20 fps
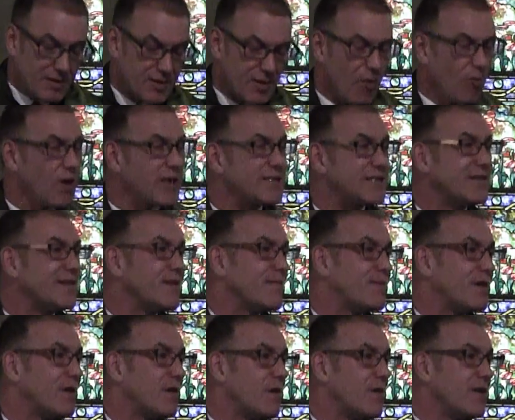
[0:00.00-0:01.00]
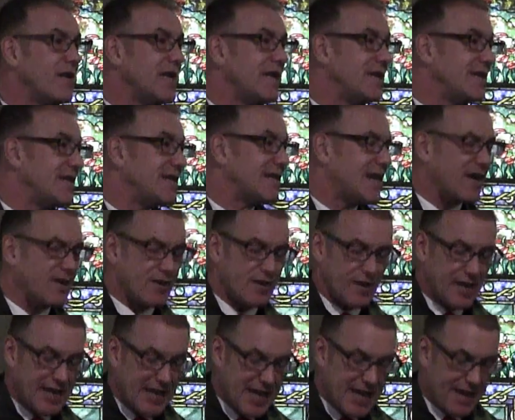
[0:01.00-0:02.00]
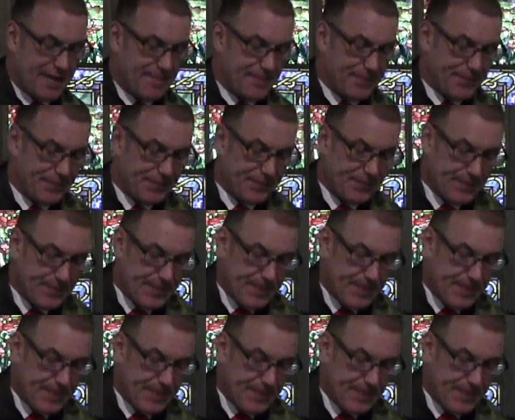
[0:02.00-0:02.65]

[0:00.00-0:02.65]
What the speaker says: So what's in the baloney detector kit?